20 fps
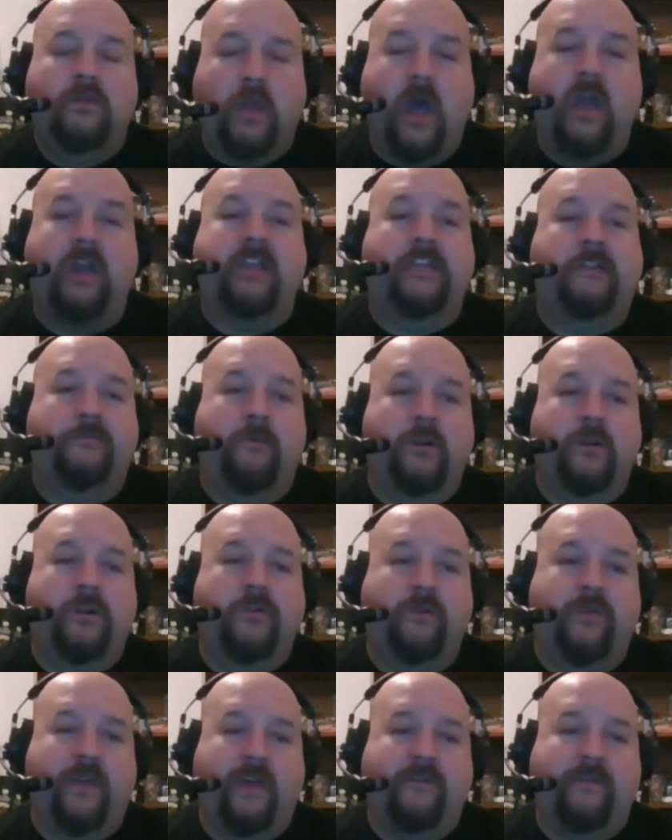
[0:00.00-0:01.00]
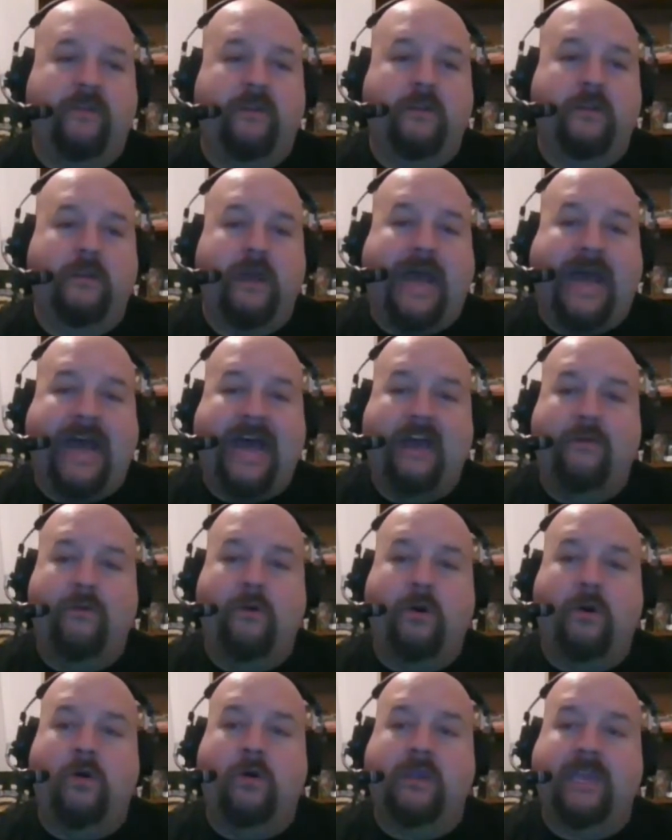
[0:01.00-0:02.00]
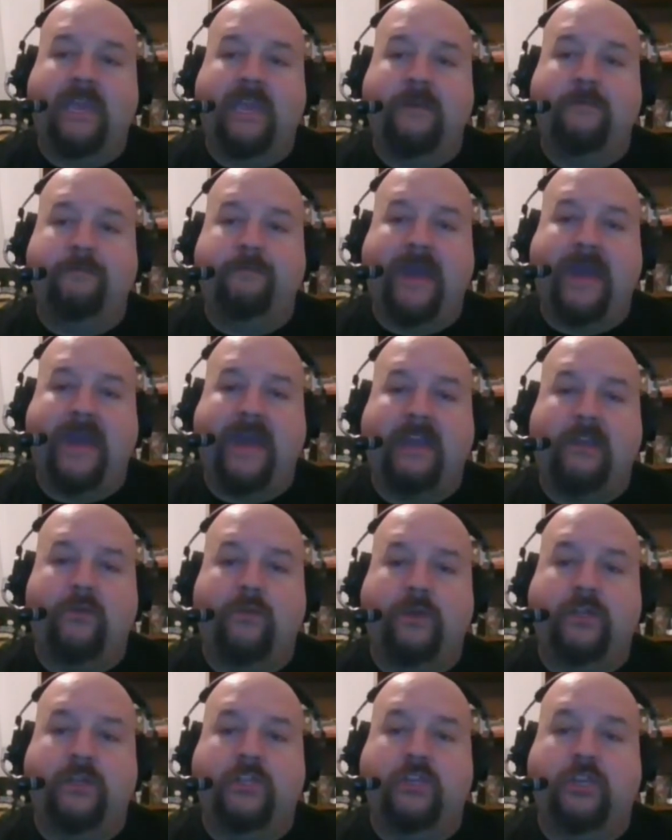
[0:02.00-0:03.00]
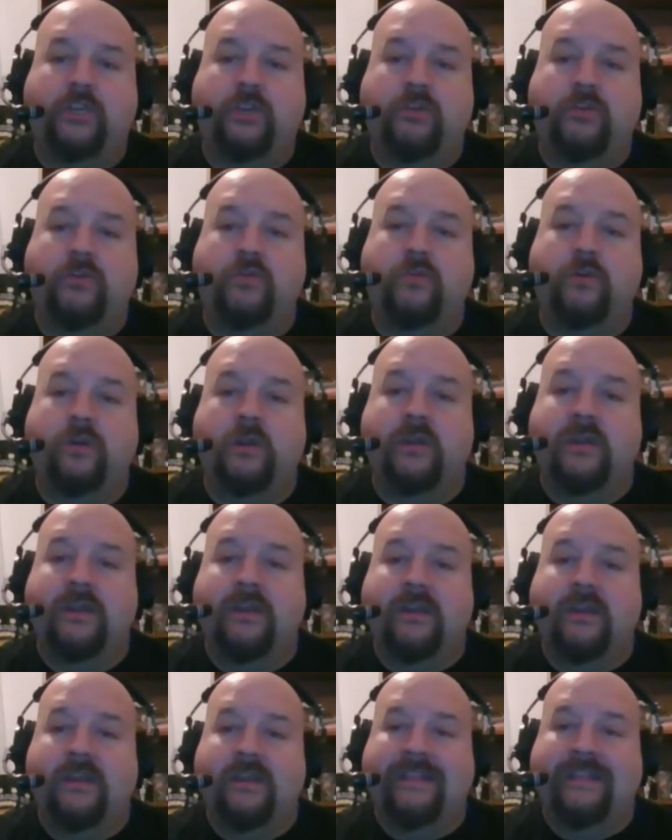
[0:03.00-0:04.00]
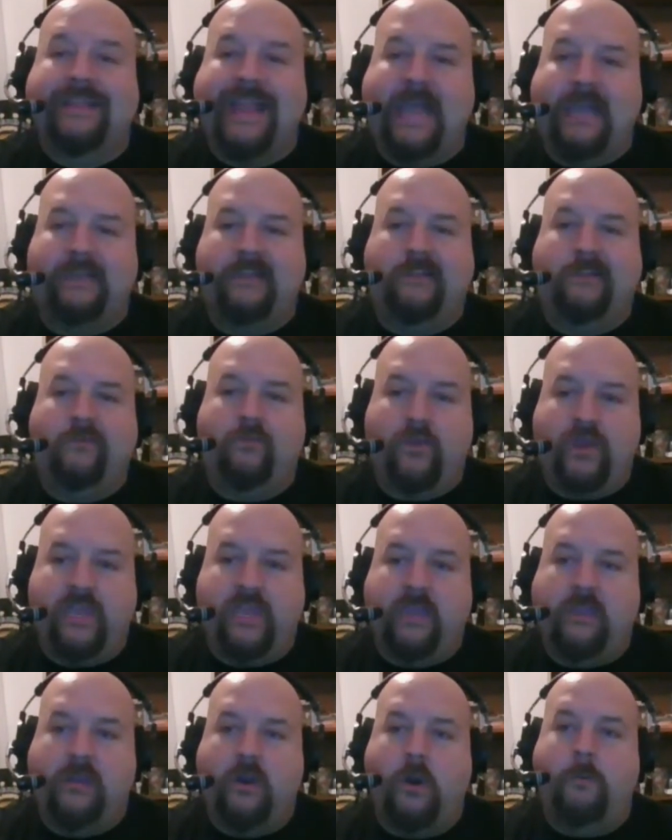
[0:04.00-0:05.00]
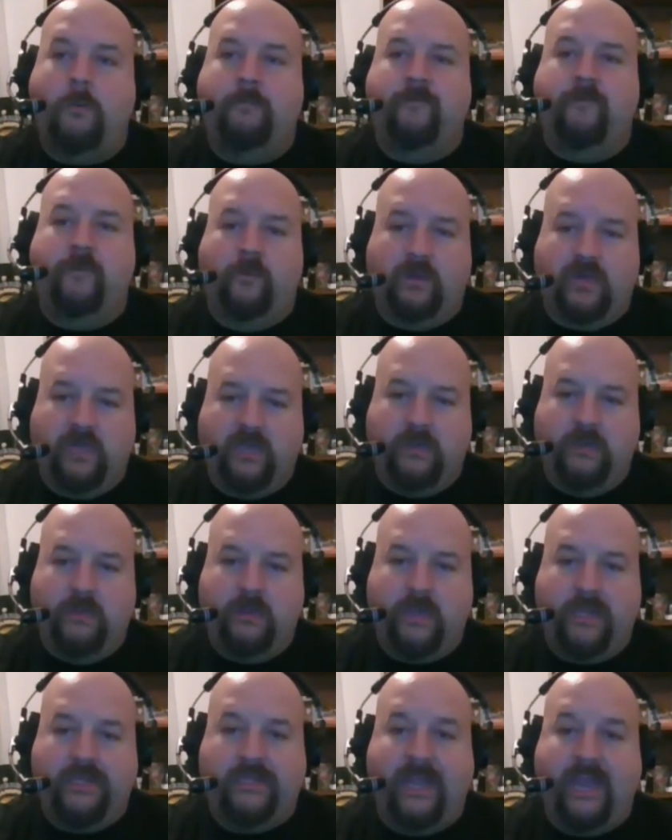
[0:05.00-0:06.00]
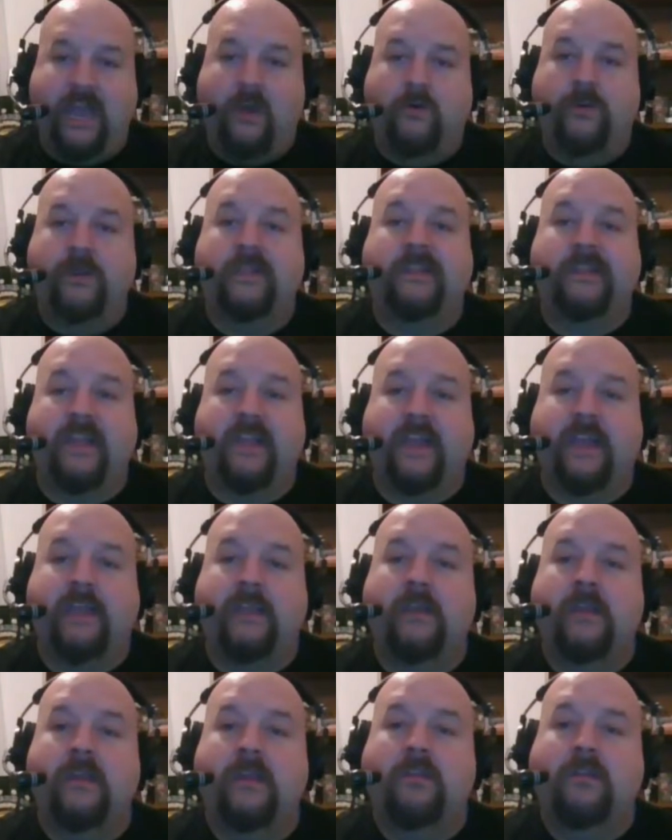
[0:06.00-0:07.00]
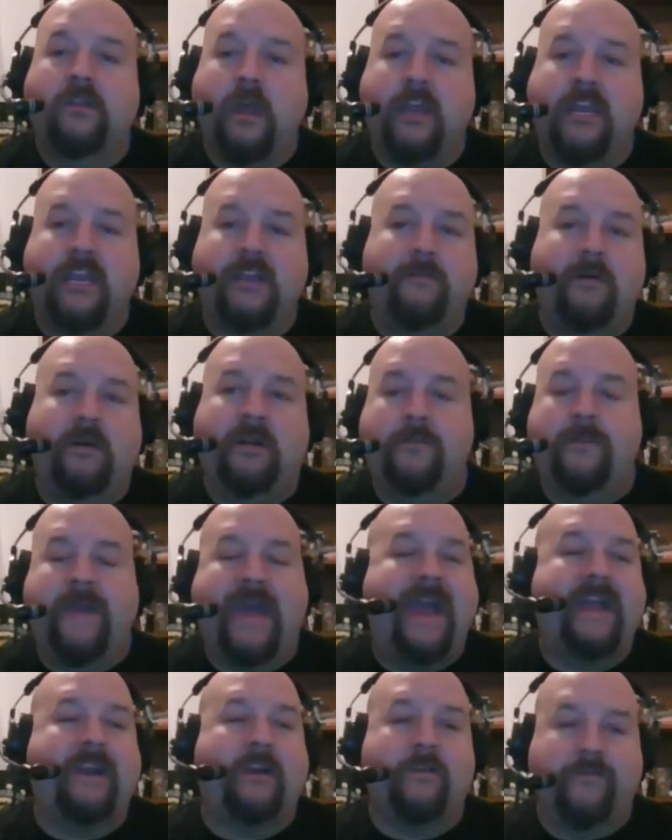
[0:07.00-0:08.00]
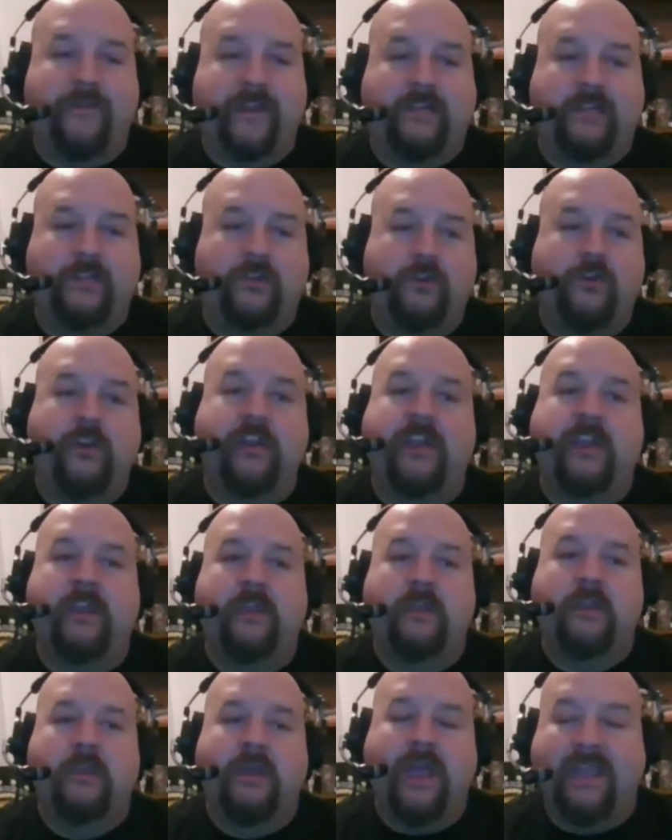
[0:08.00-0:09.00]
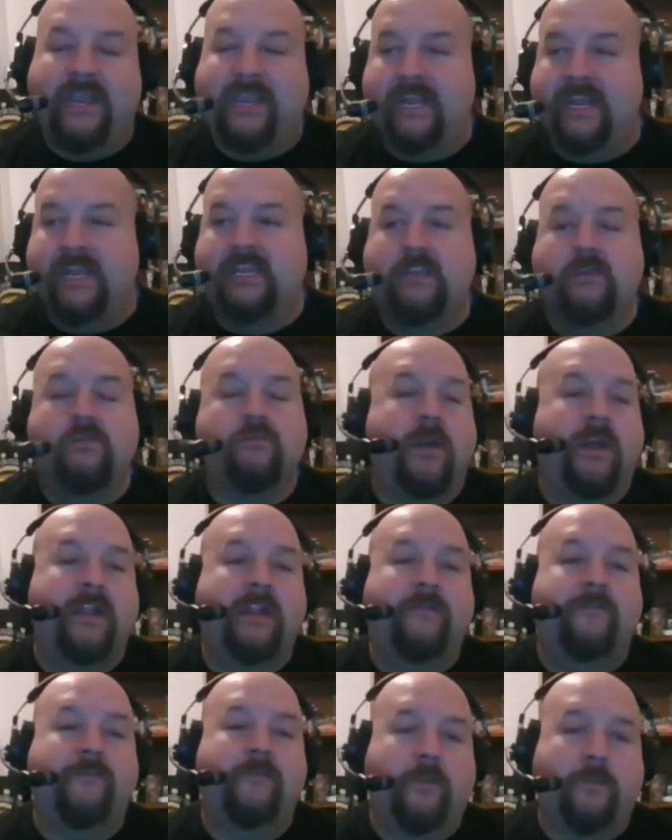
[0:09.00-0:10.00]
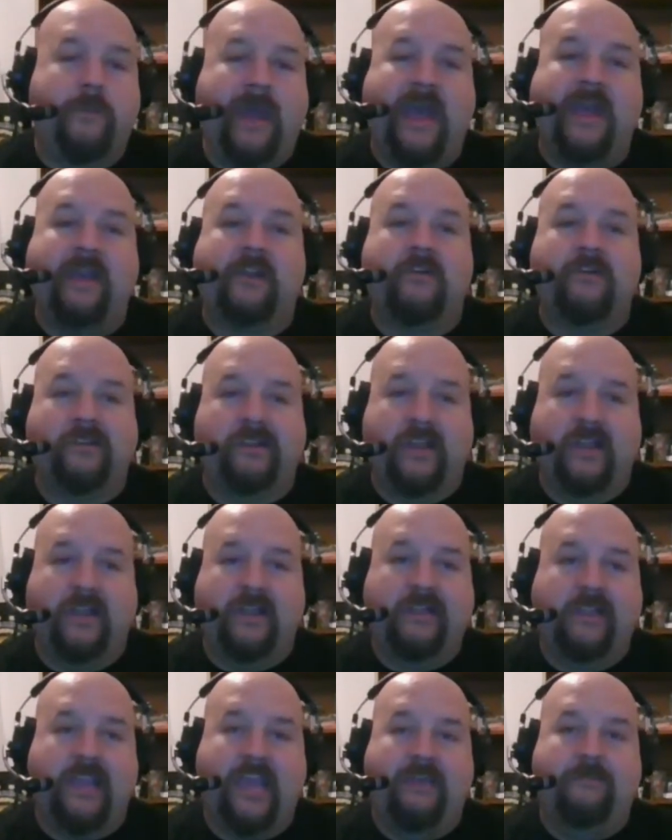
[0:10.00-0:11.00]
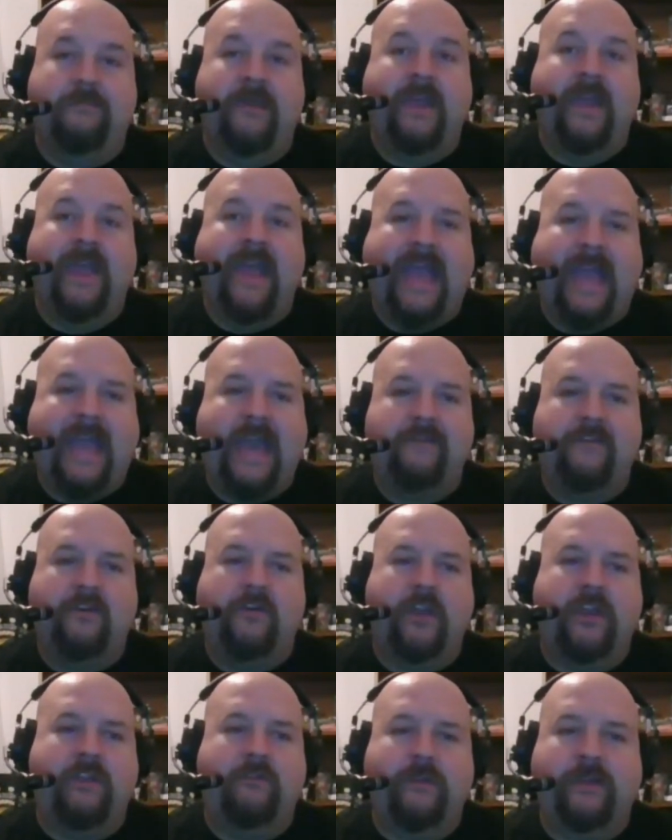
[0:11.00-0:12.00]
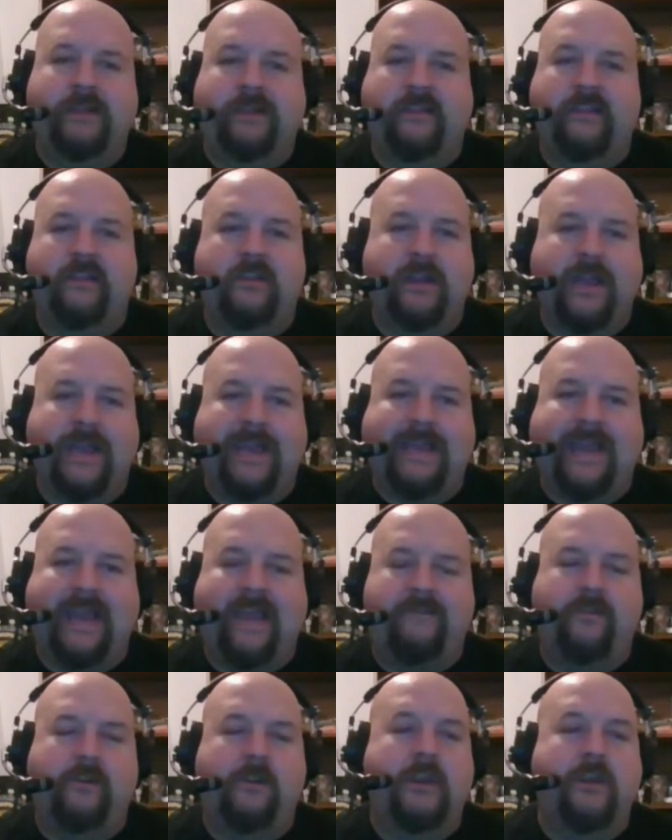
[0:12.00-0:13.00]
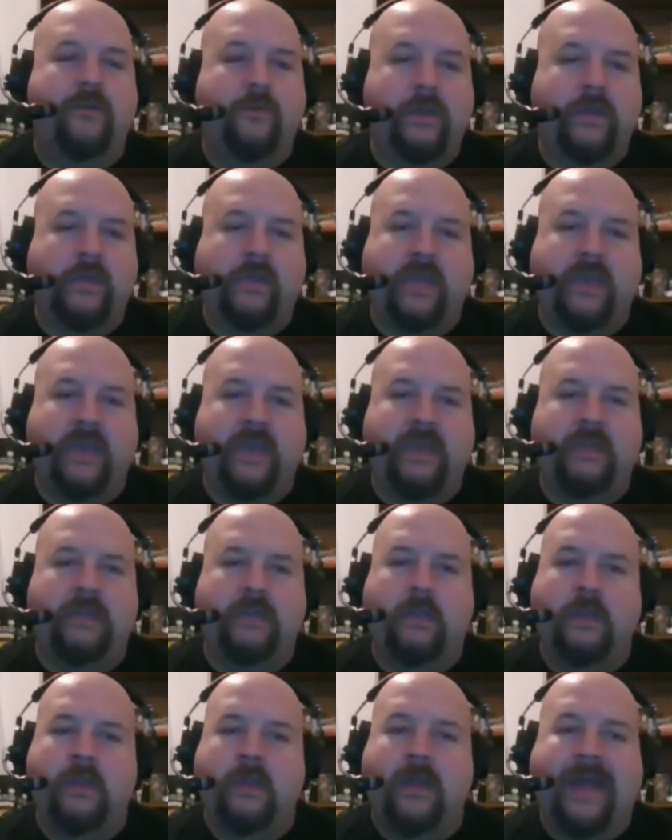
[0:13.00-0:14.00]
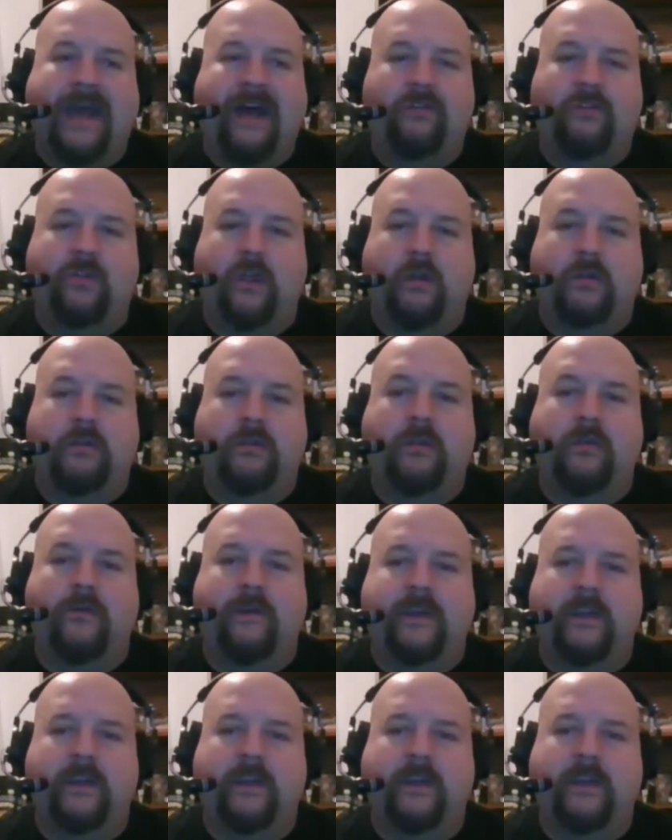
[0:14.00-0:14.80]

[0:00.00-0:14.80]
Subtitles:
Talking Sports with Evan. I will get back with you next week, hopefully, as I always say, talking about a Packer victory and getting you ready for the Packers' next game. Have a great rest of your night. Have a great weekend. I'll talk to you